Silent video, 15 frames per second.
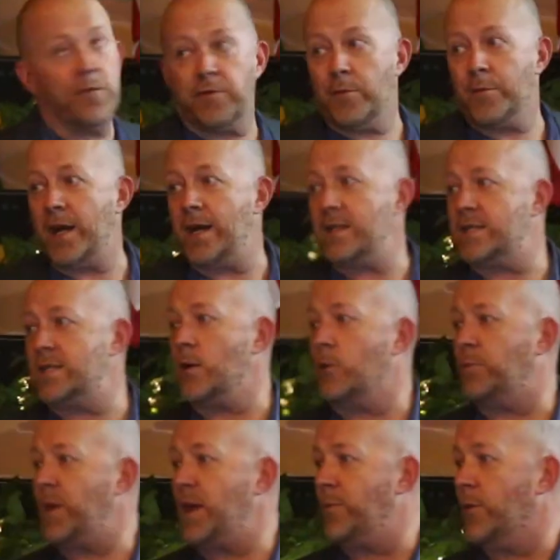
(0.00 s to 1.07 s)
for my
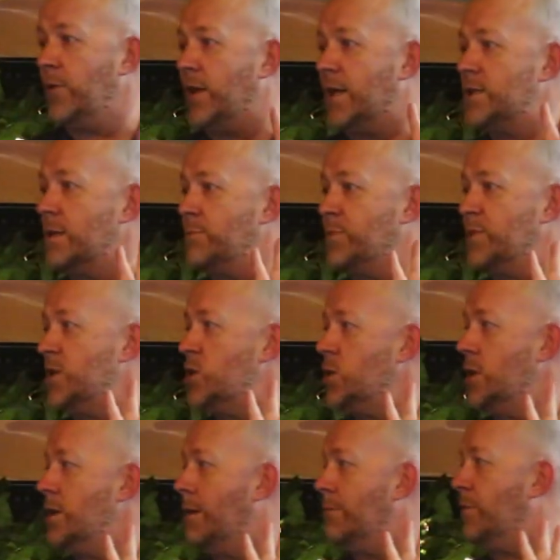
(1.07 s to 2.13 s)
SEO people. That's
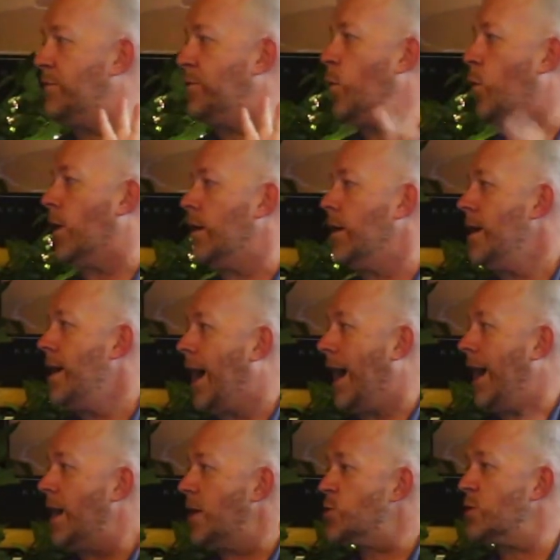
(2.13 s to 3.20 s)
position number four.
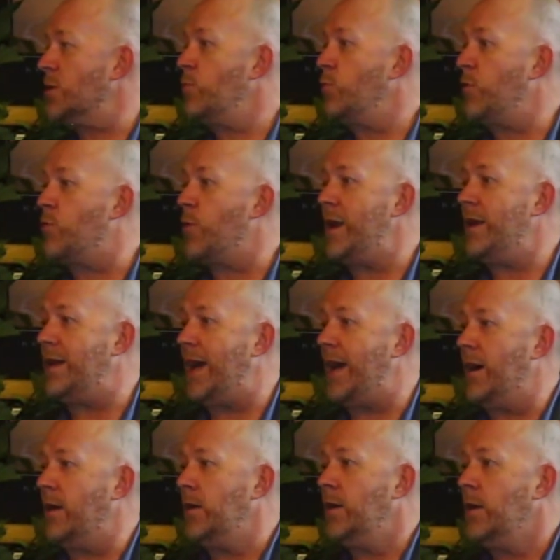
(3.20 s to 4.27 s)
I actually, we went
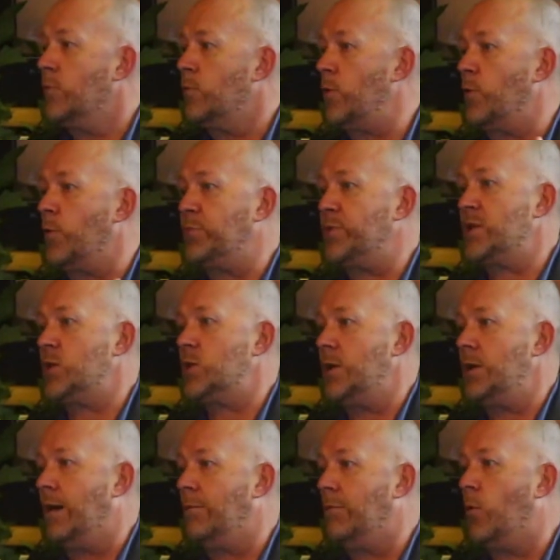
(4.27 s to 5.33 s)
down. We were
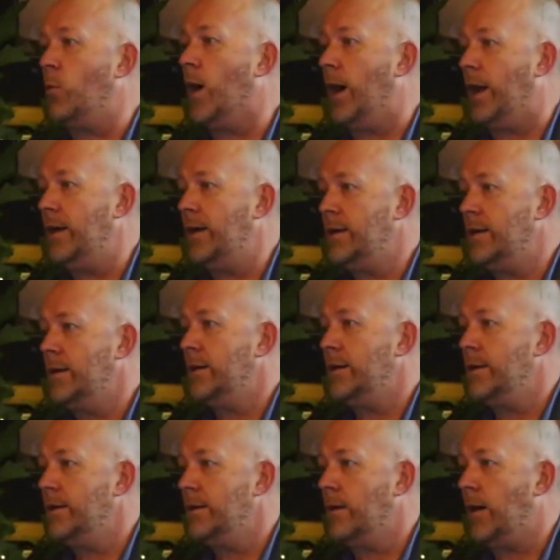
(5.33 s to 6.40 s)
position number one
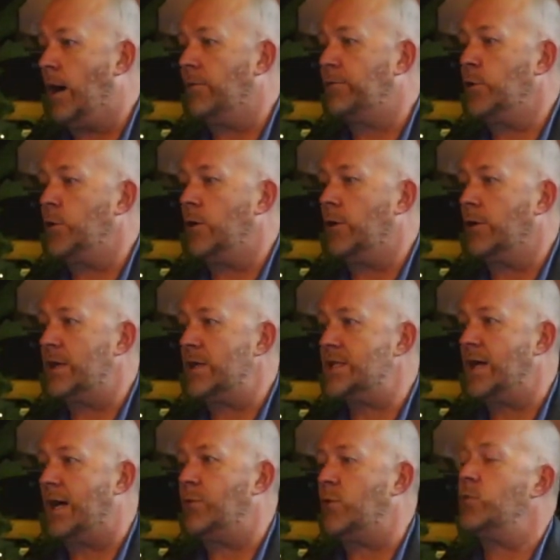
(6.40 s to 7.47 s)
uh, for the longest
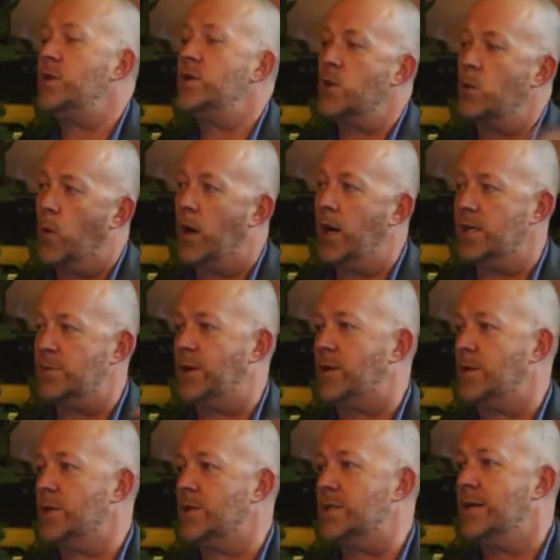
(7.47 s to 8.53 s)
time. The reason why is
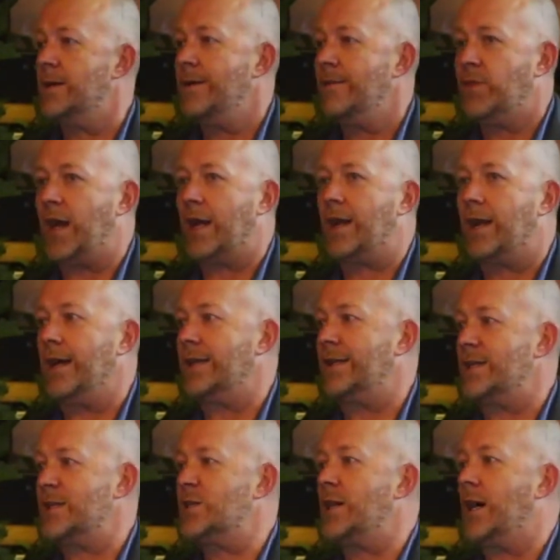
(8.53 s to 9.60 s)
because that client
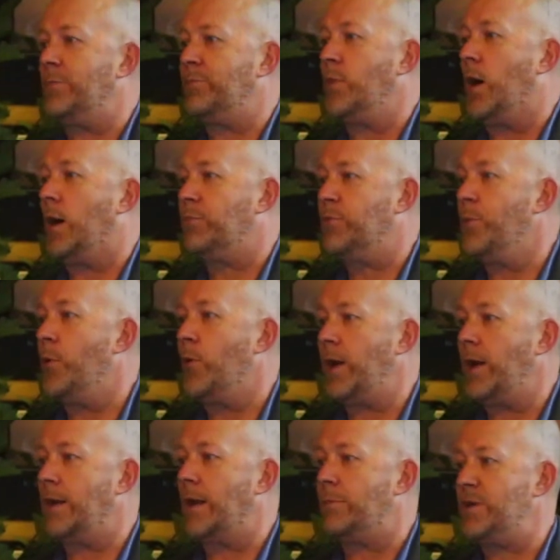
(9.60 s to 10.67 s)
has stopped uh,
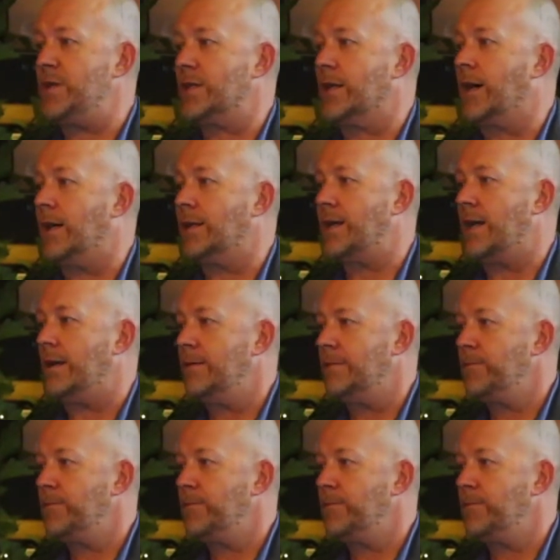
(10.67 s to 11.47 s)
promoting that piece of content,